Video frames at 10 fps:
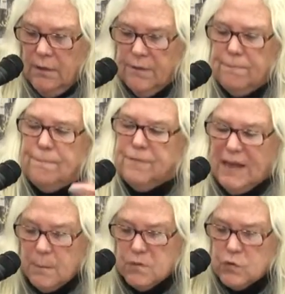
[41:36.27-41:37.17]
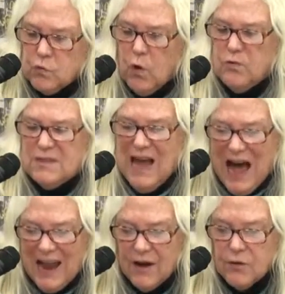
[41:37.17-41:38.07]
the flames rose
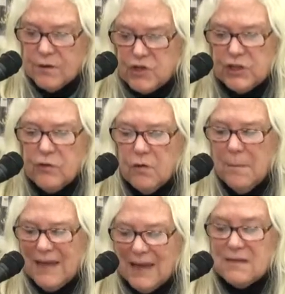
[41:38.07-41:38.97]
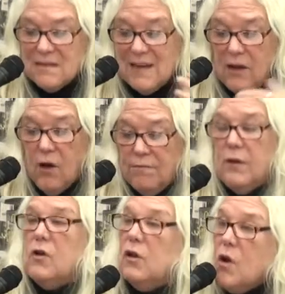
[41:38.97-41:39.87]
higher, the children began to take off
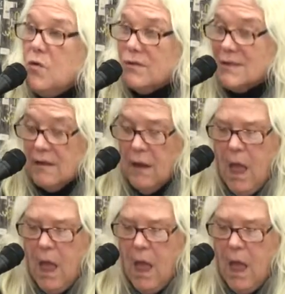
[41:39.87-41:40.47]
their clothes